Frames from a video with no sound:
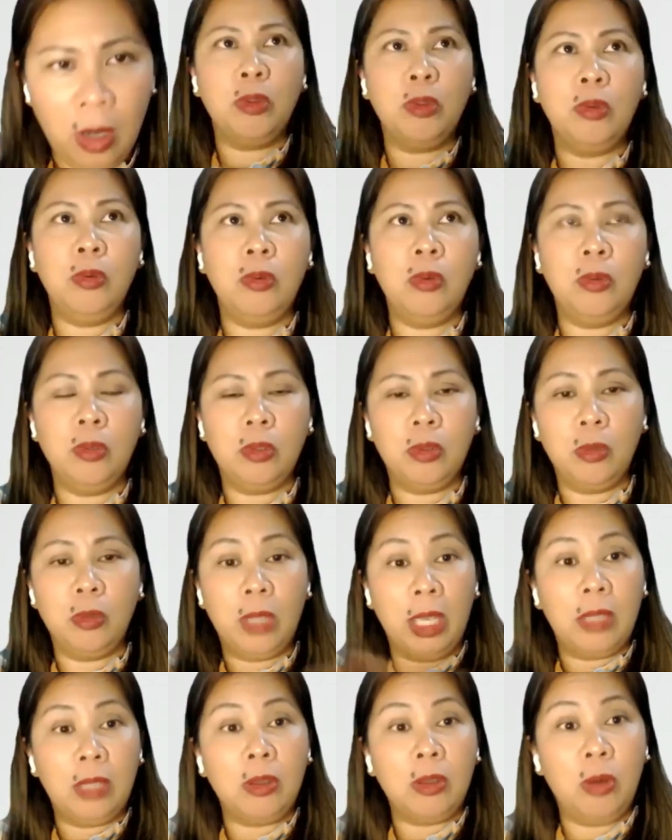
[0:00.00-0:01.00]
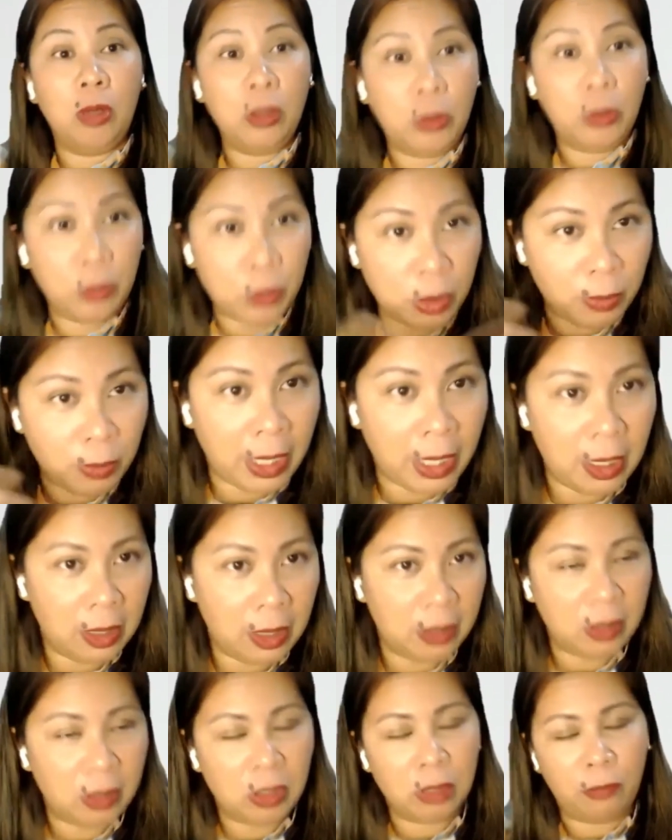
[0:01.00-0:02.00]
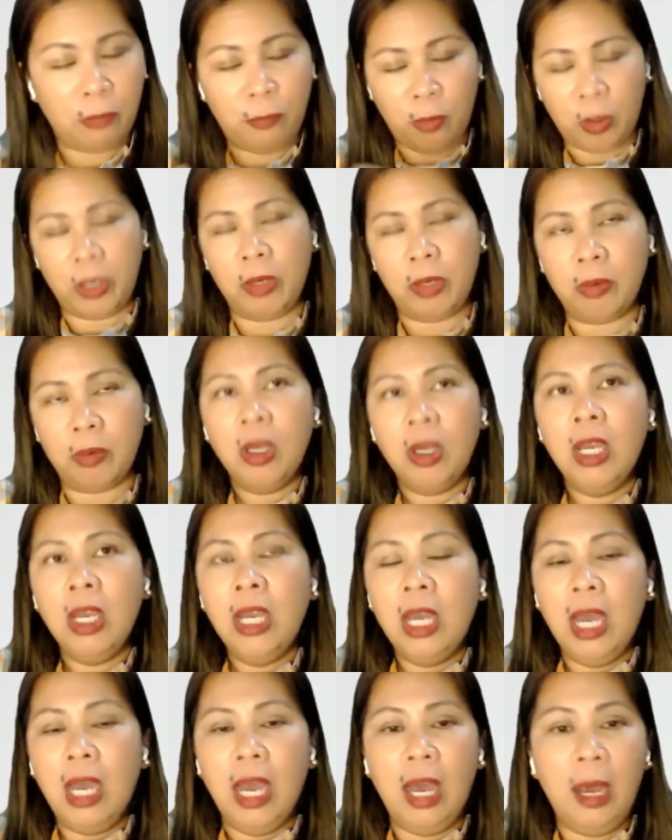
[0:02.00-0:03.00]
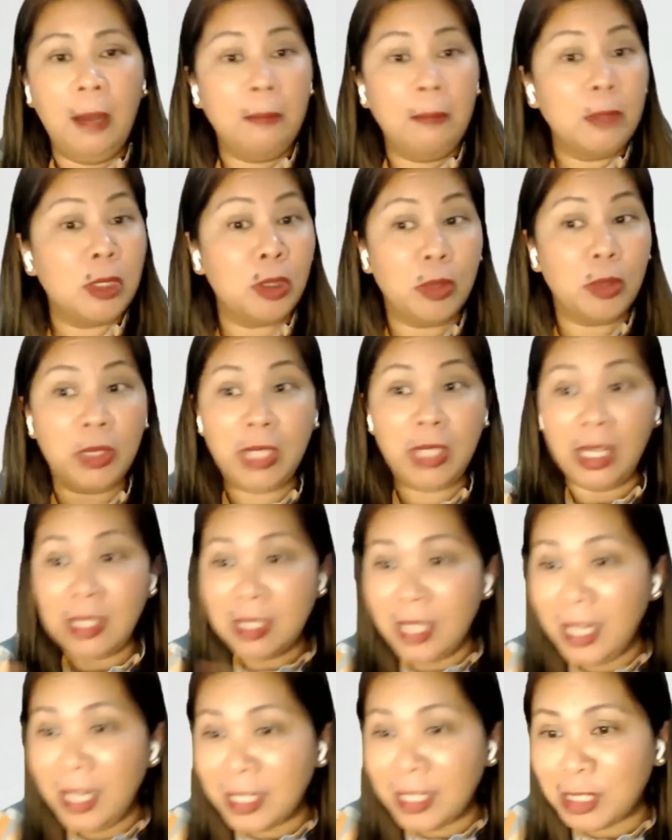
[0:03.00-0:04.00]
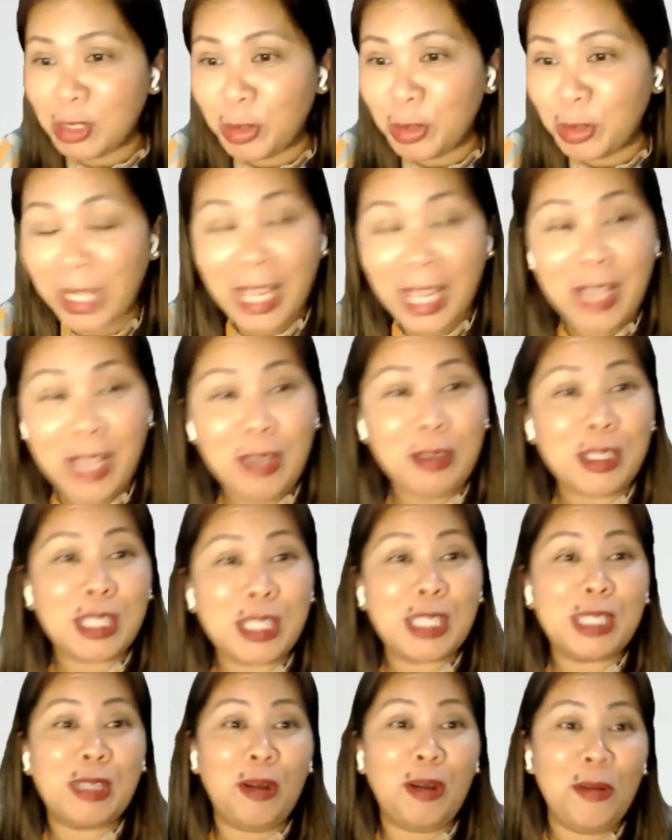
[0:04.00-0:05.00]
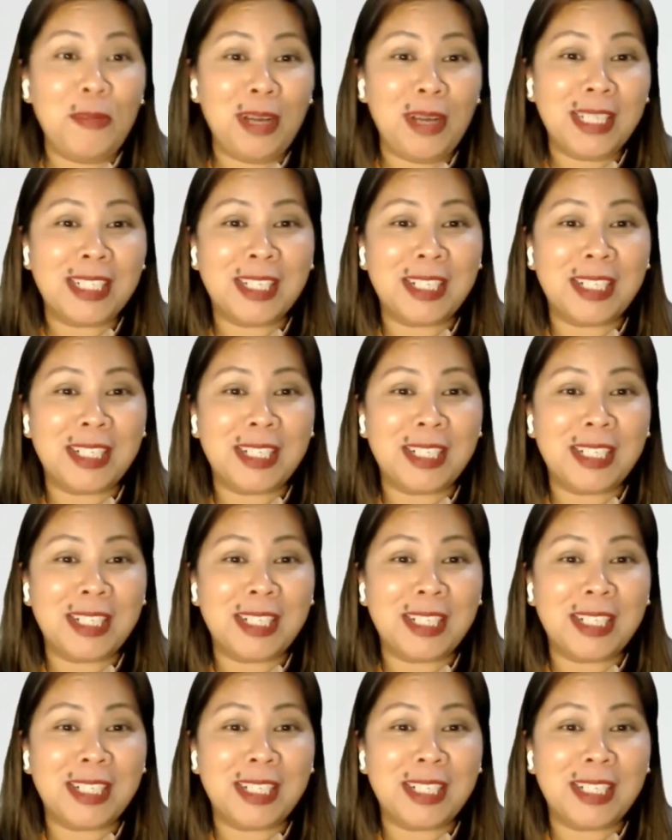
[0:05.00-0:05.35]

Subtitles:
to get all those mileage for you. So that's it. So thank you so much,